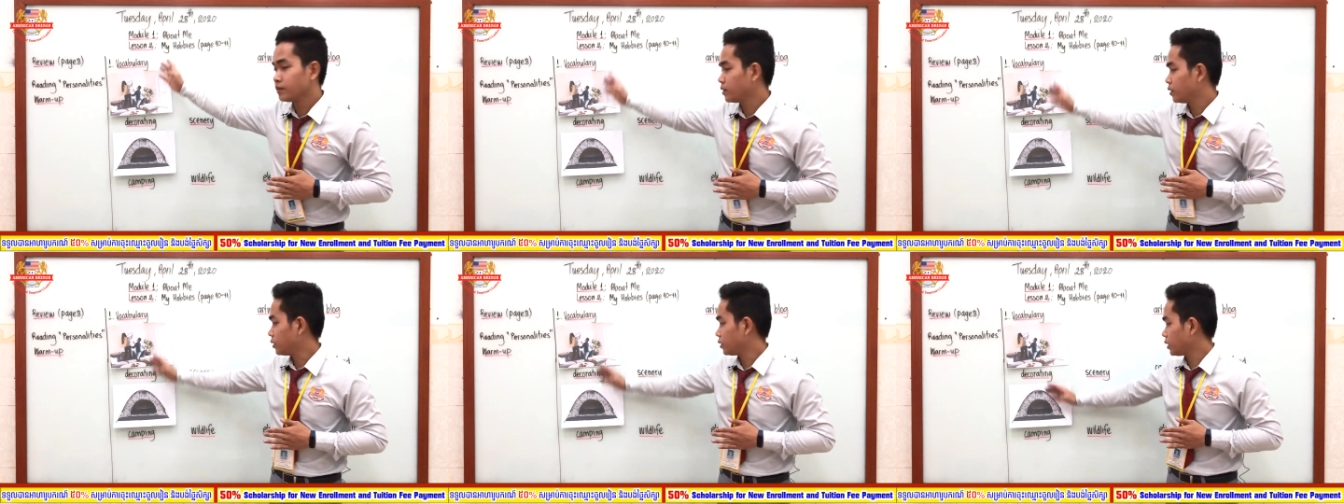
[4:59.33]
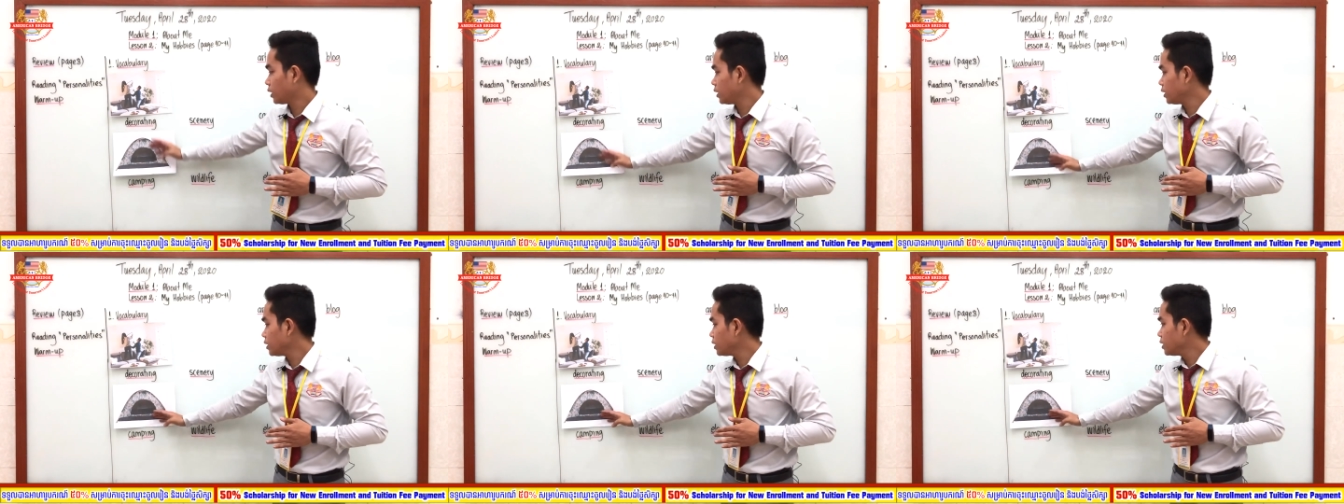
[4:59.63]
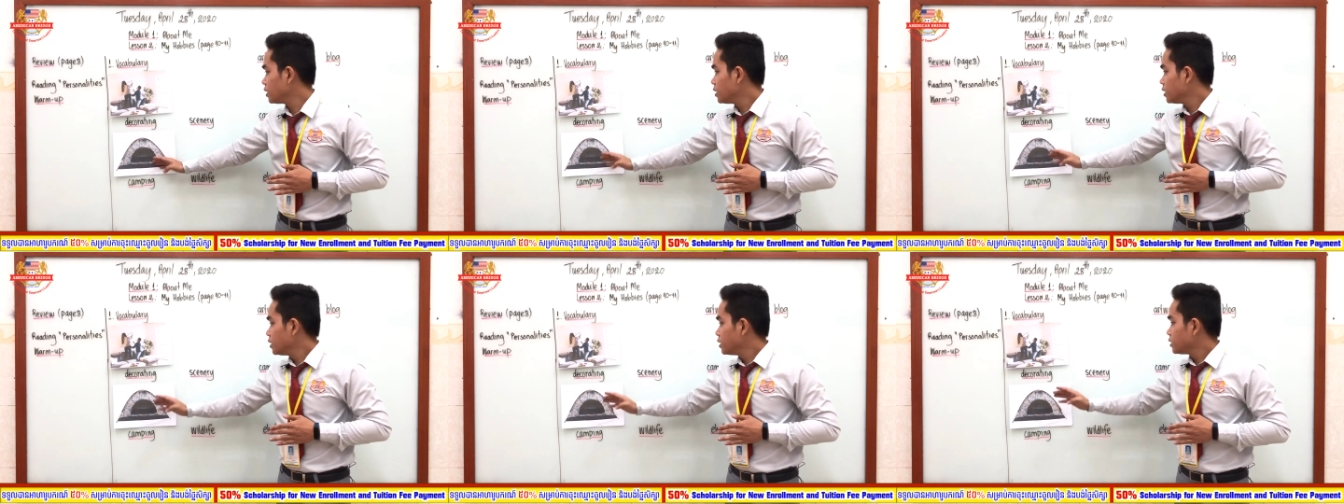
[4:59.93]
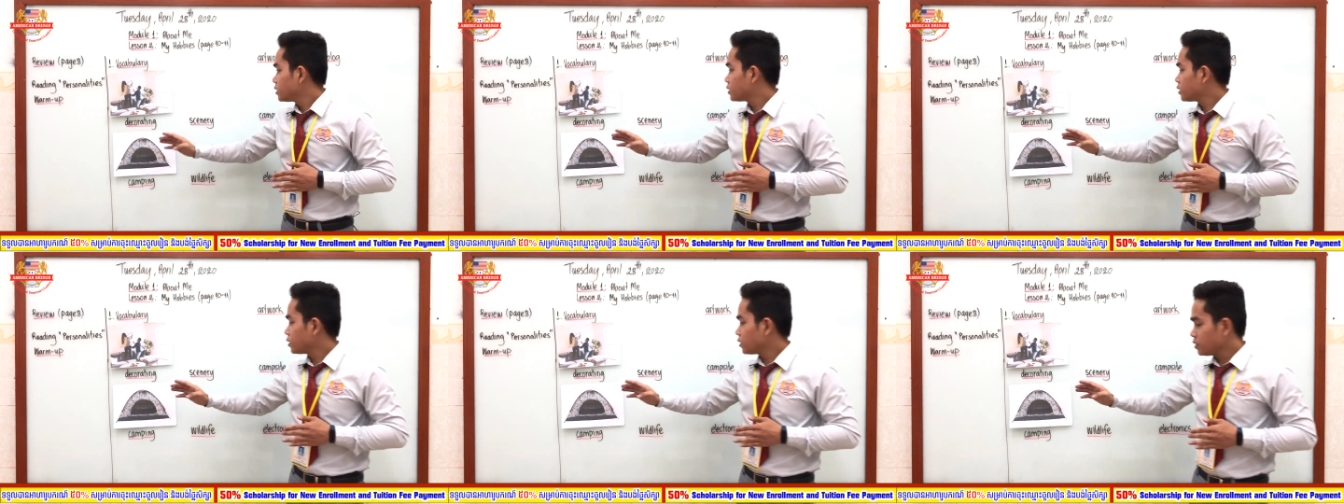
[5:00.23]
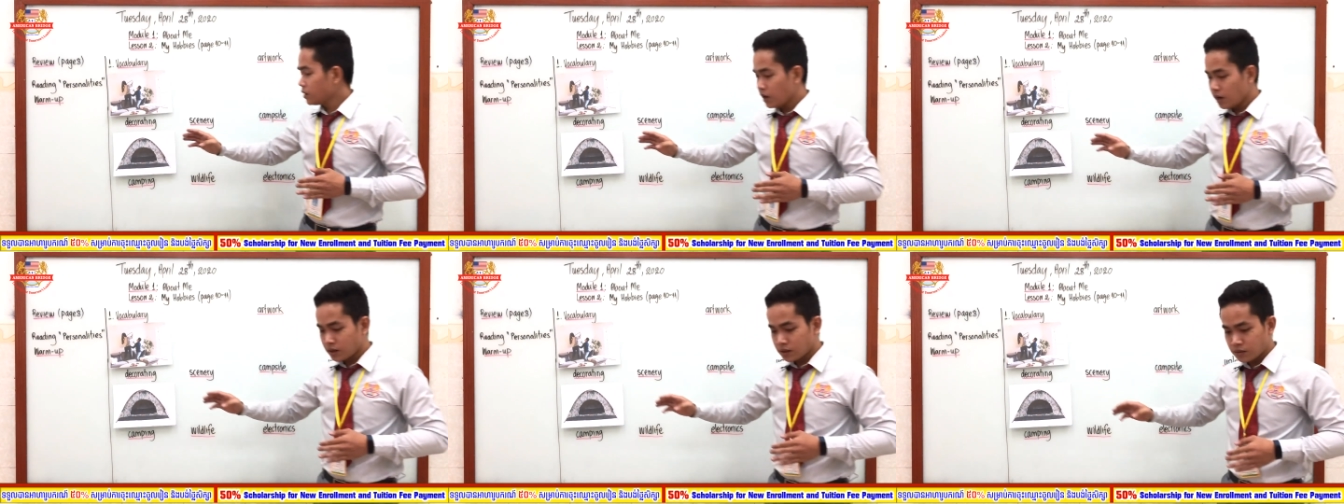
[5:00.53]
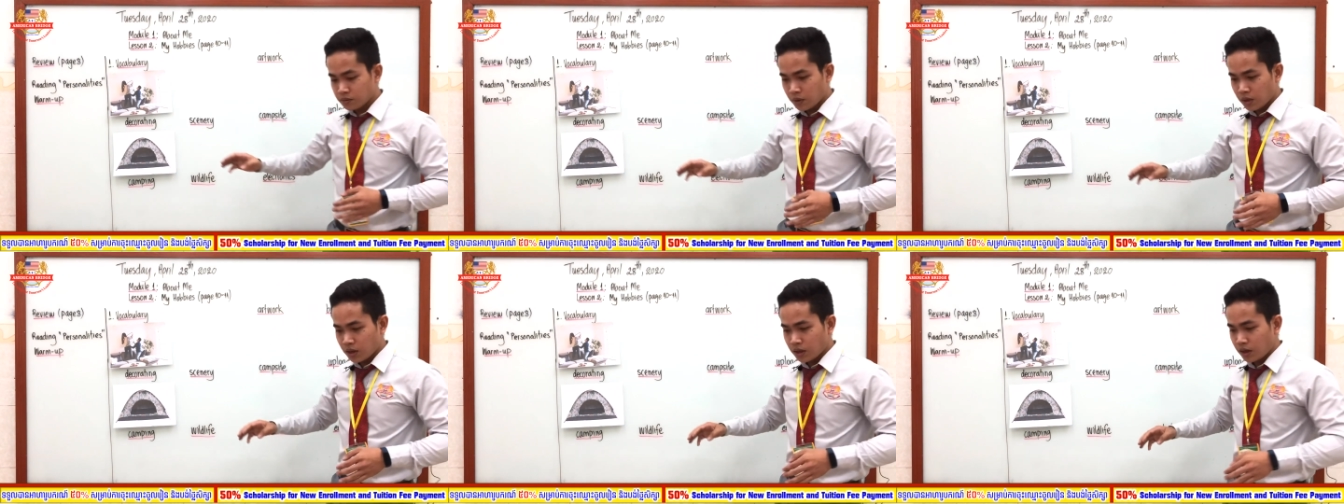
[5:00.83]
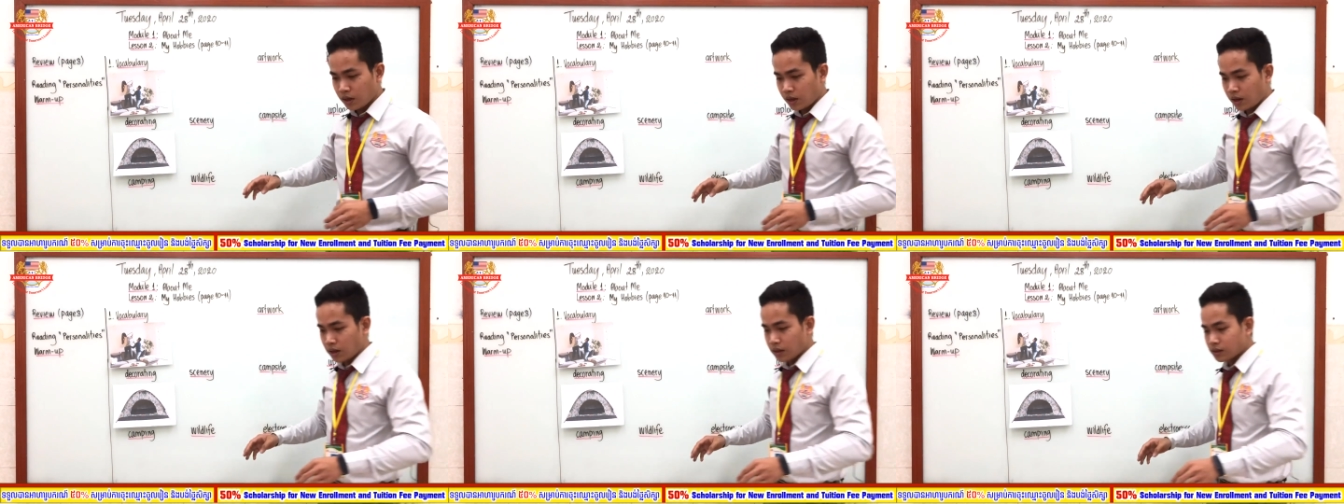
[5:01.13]
Okay, so next word
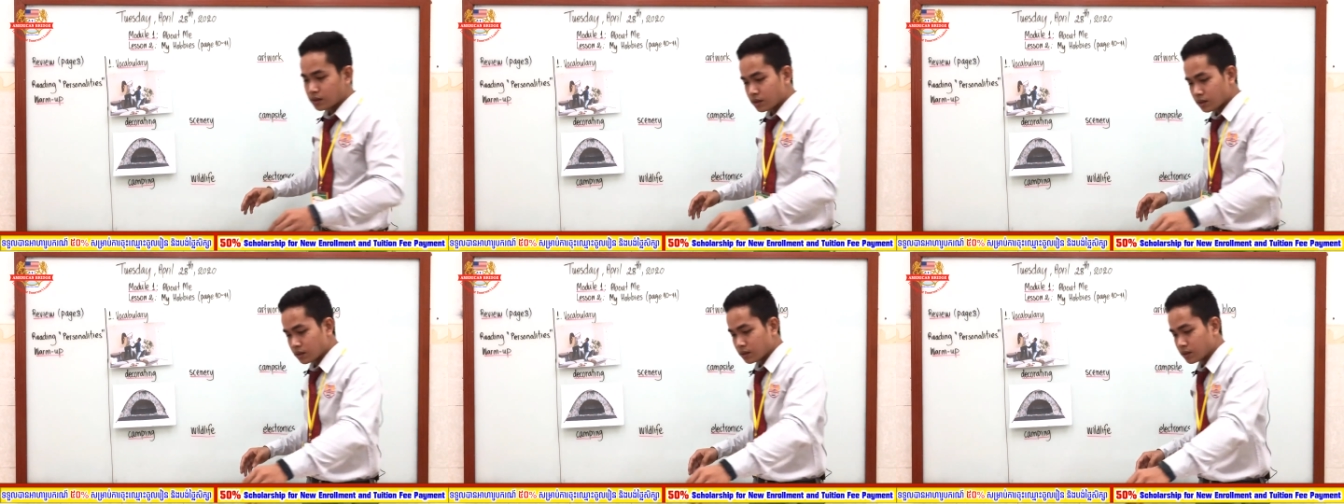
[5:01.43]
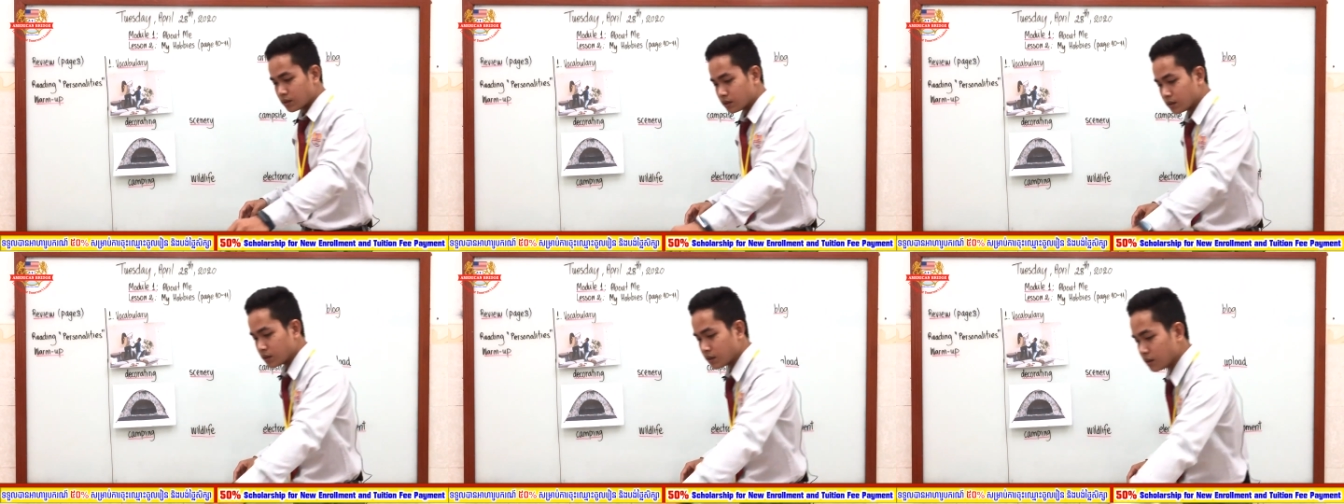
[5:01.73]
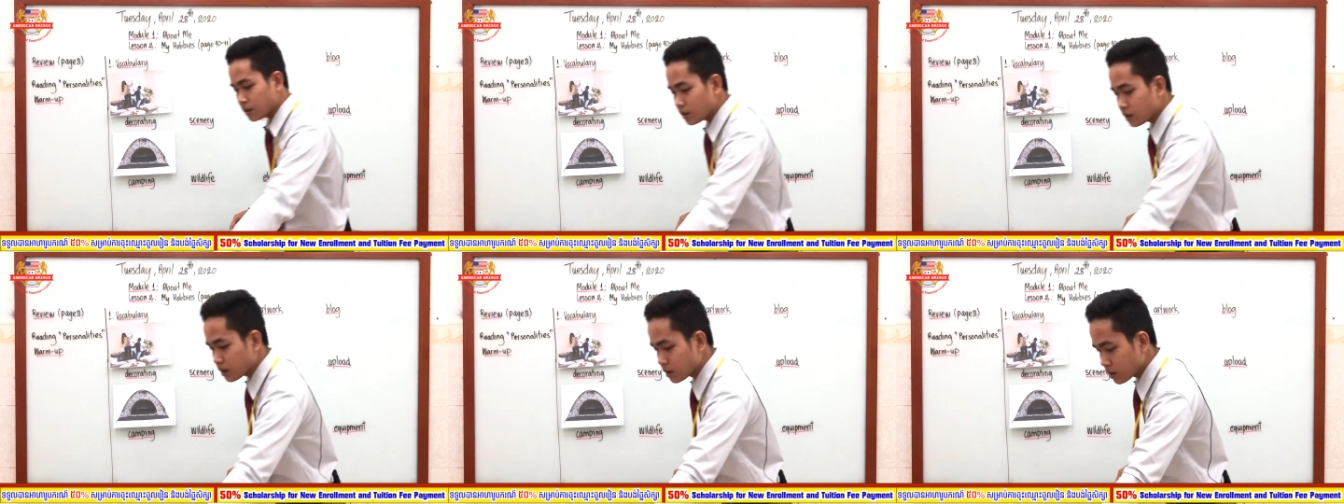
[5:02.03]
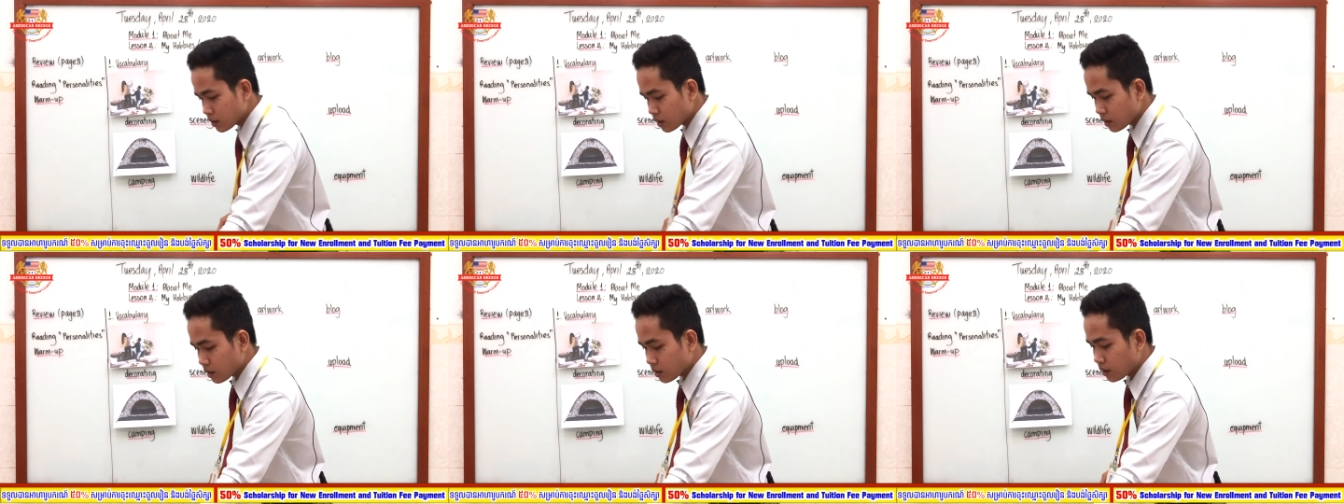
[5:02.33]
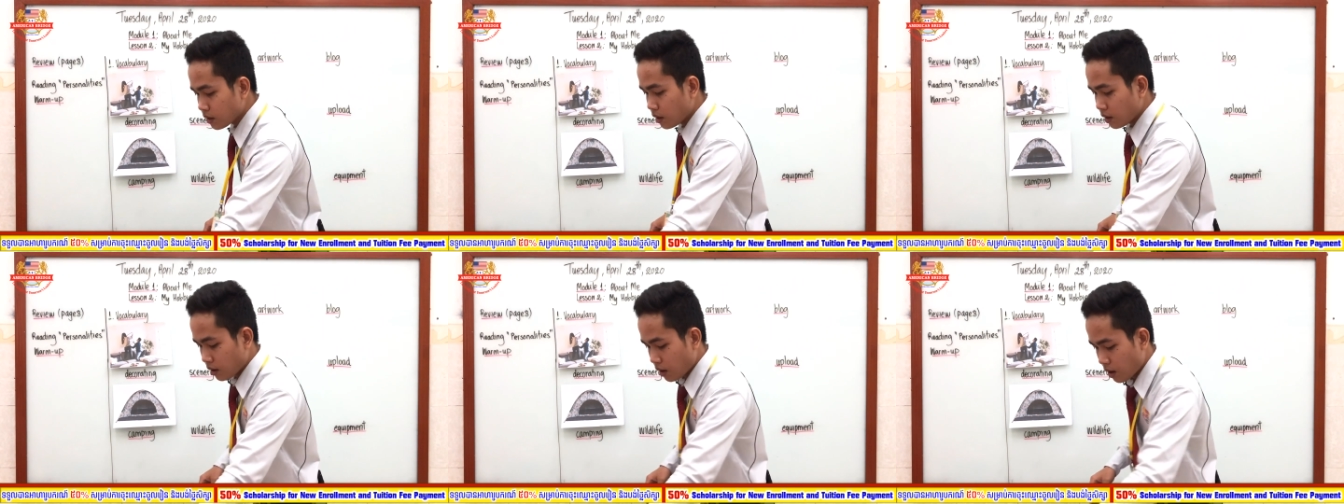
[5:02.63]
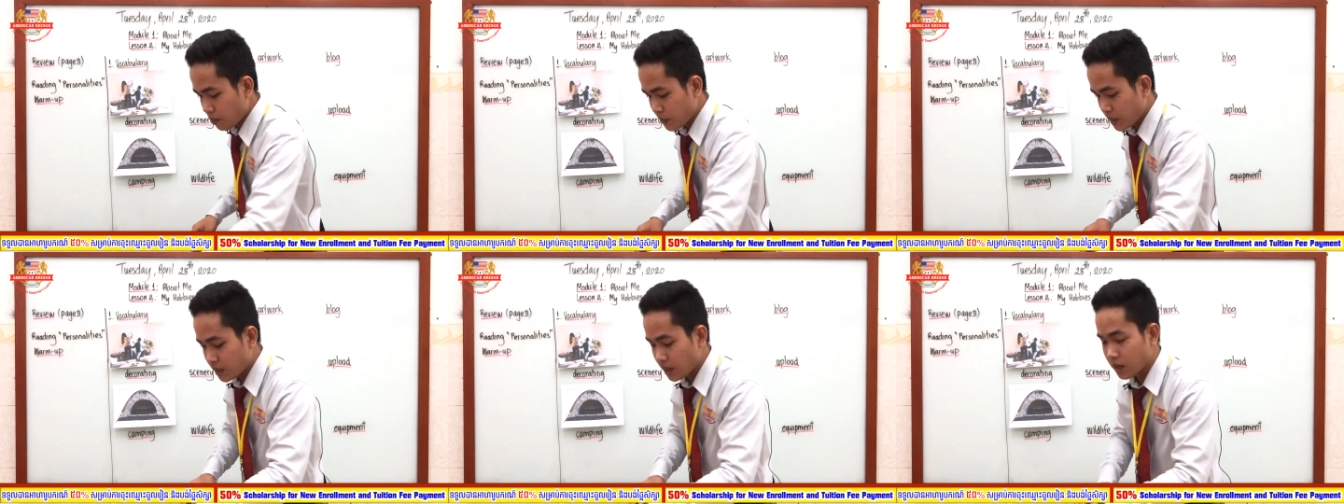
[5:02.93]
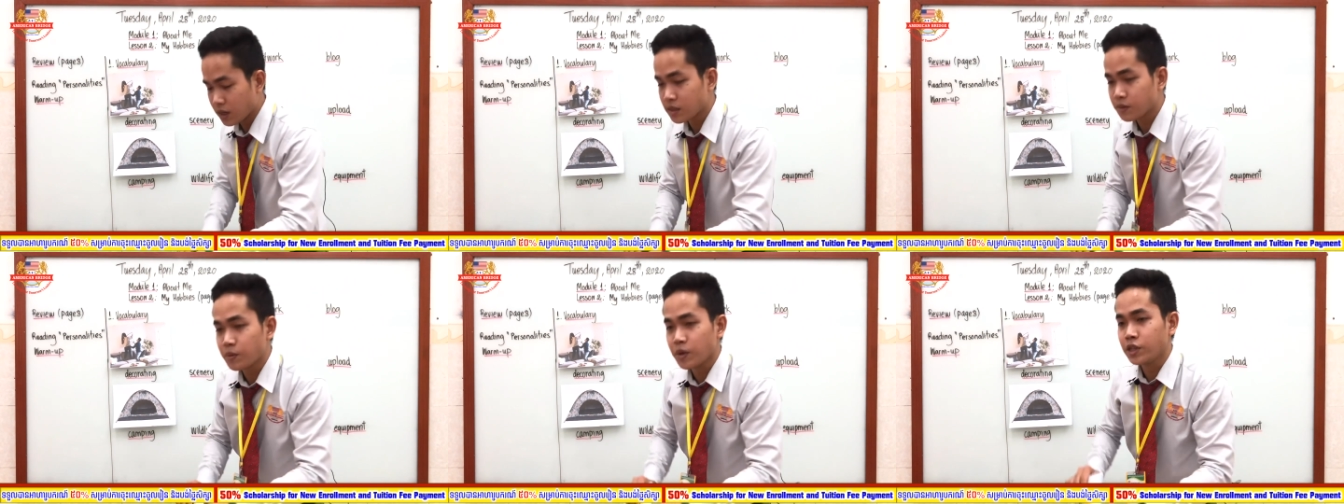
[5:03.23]
is,
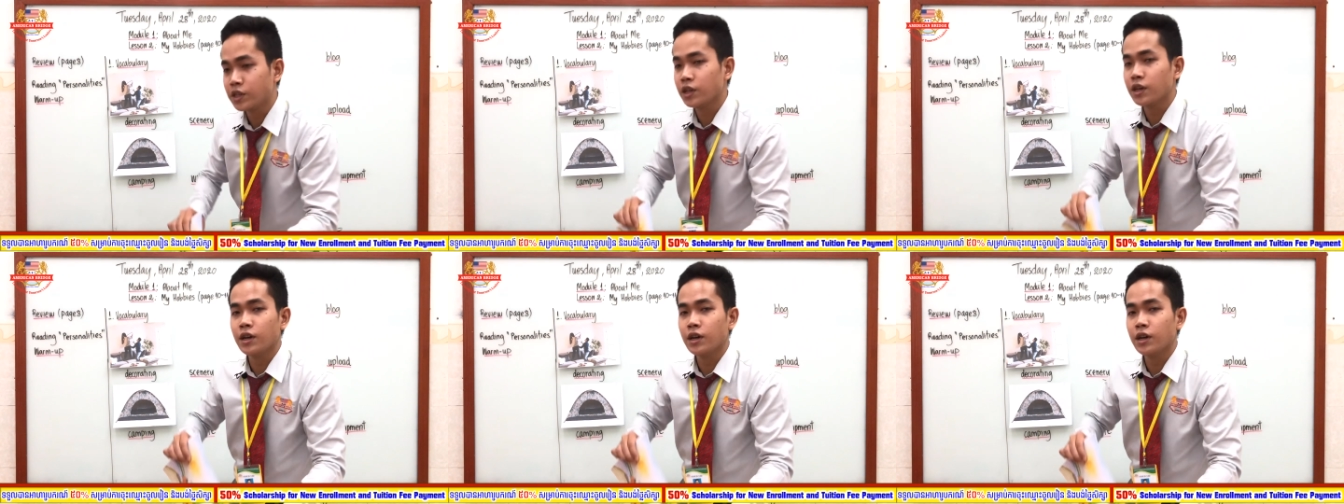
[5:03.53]
next picture